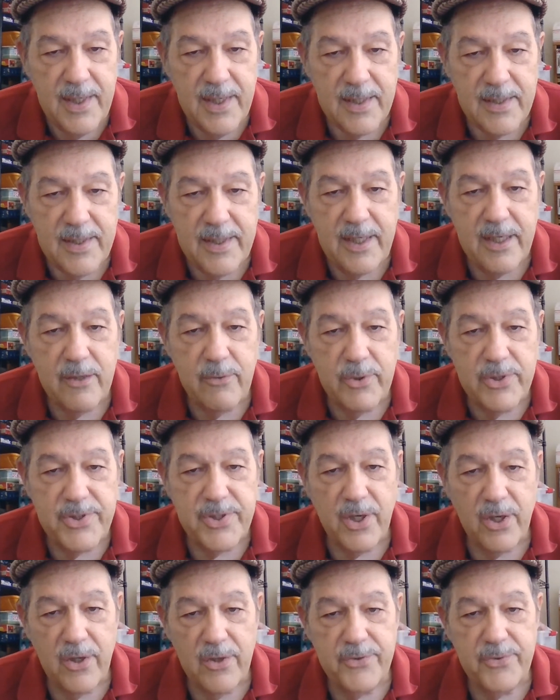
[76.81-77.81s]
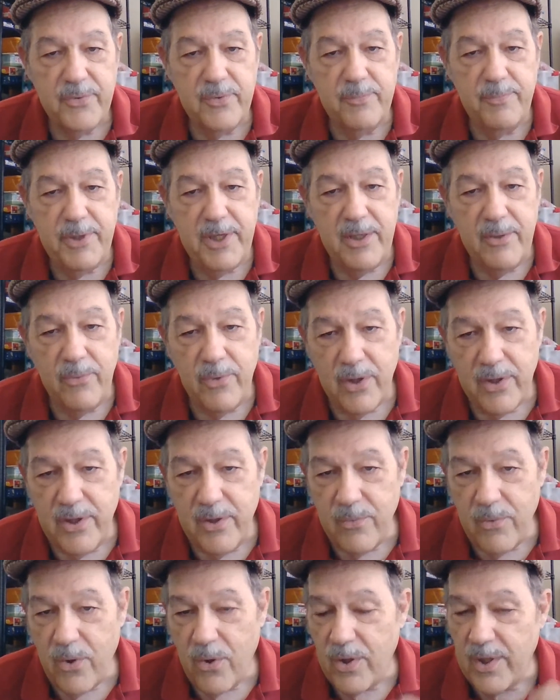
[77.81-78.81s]
A linear result would be where
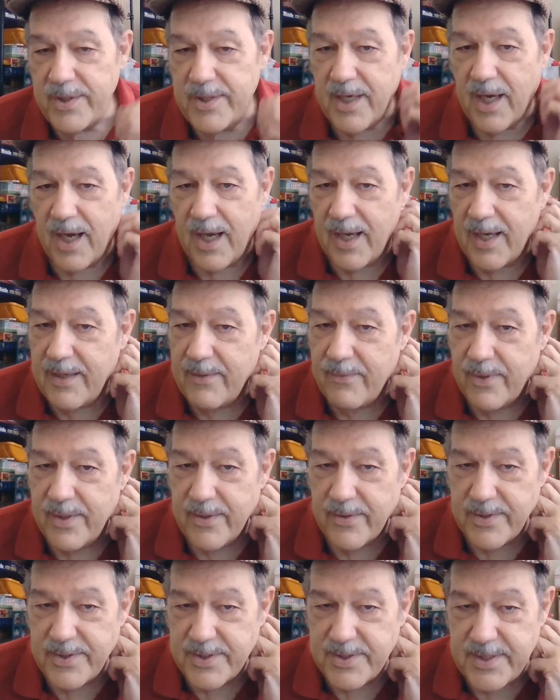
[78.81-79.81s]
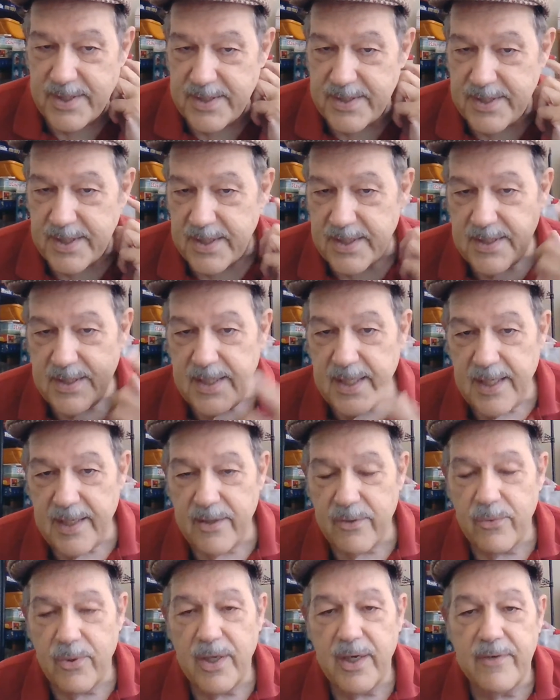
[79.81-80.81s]
you roll a die, whether it's D6, D8
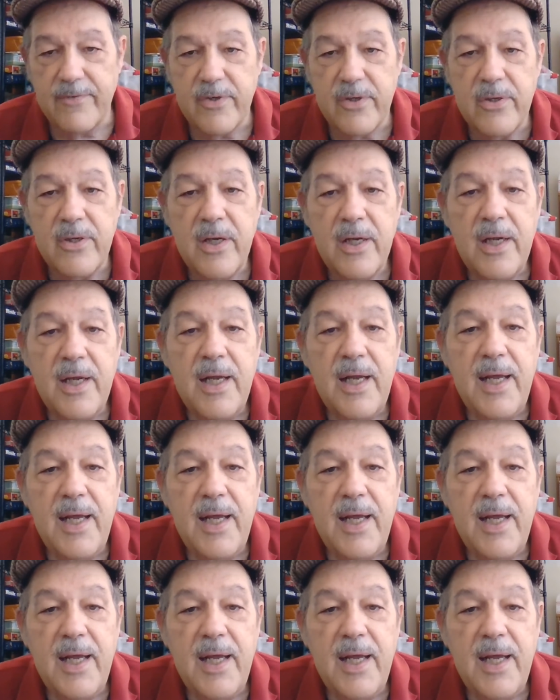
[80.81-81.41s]
or whatever,